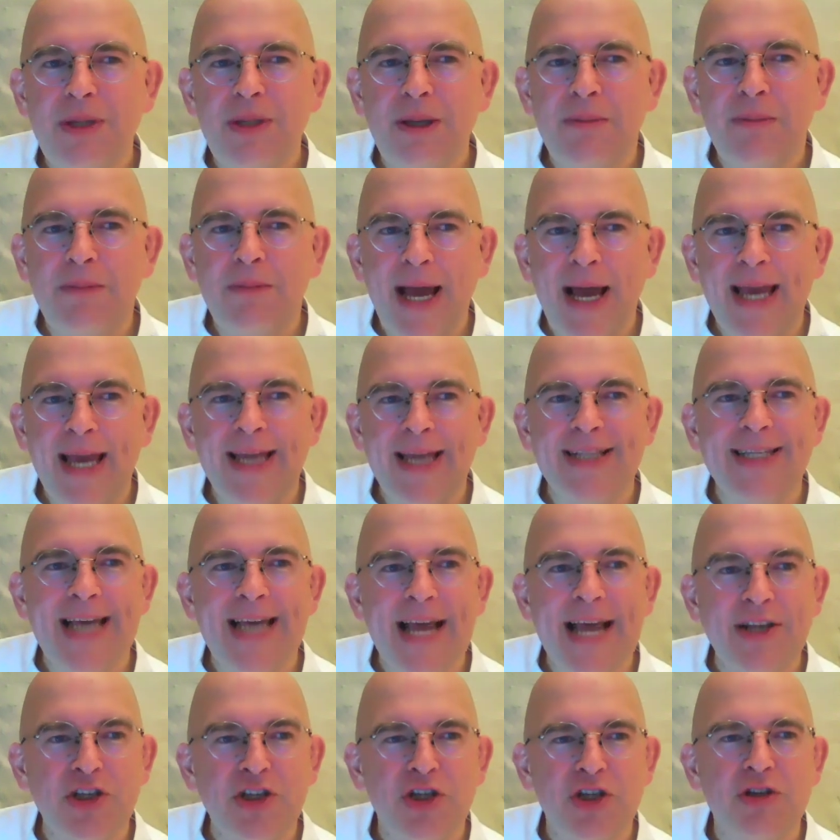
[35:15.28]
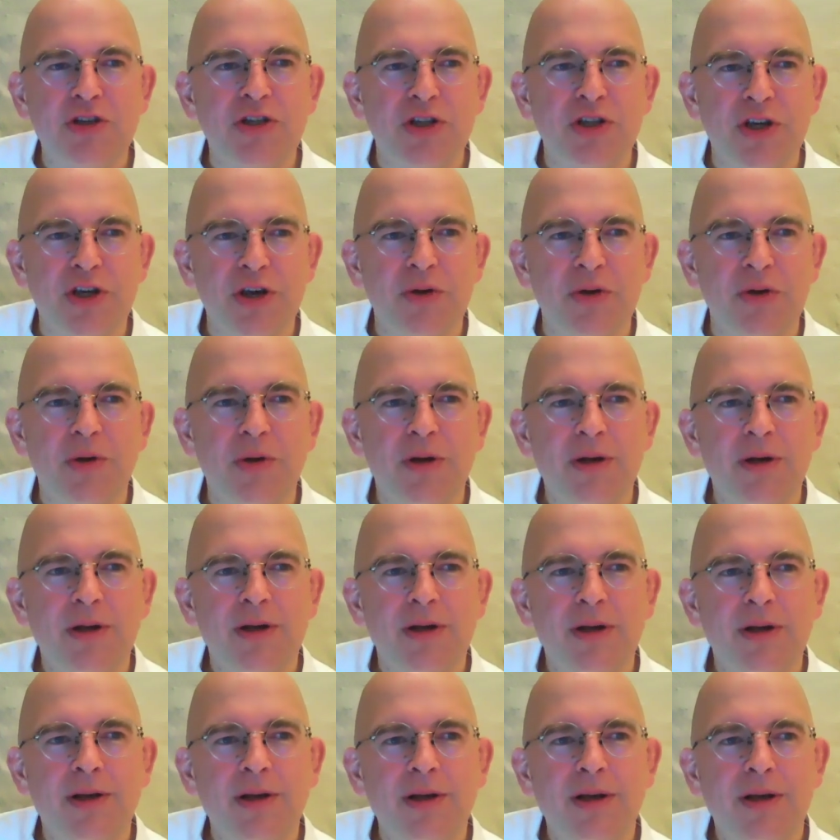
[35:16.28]
pay attention to
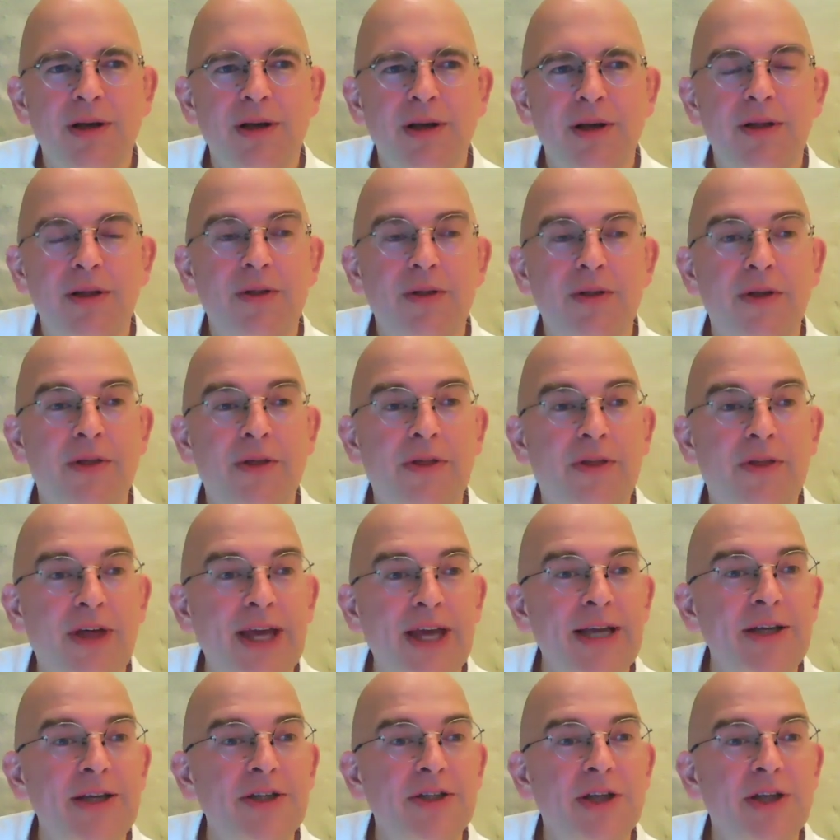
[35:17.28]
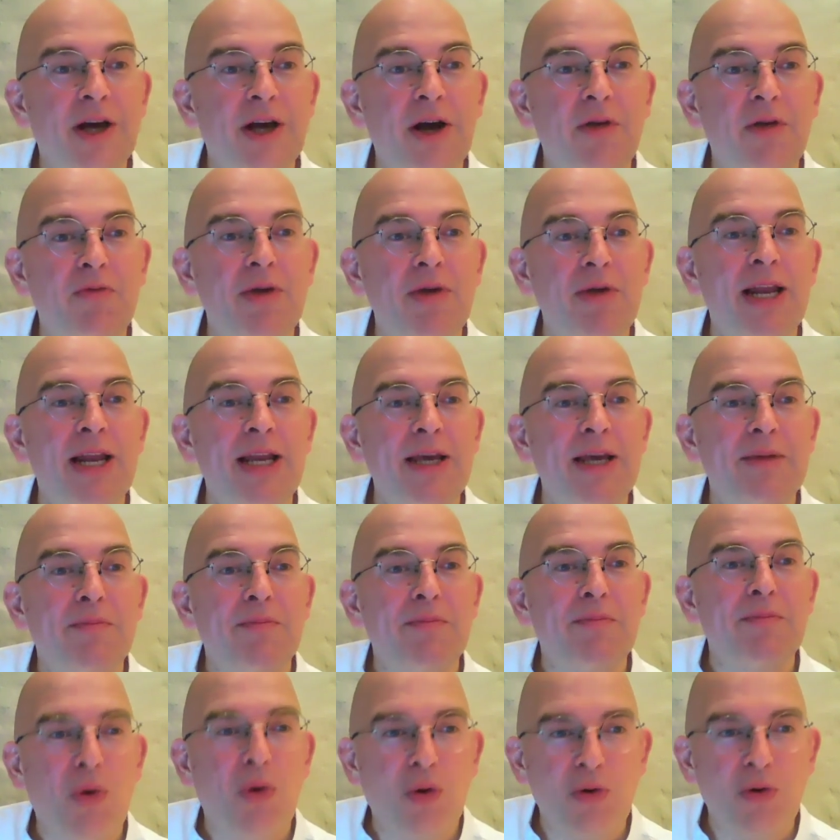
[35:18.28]
the things that are really
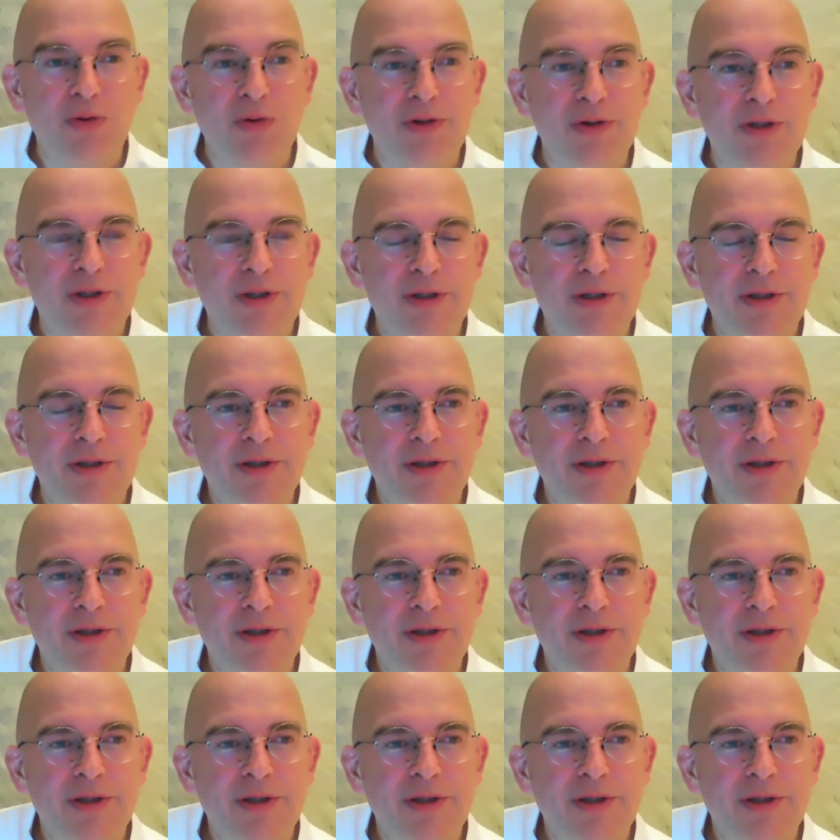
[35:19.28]
important,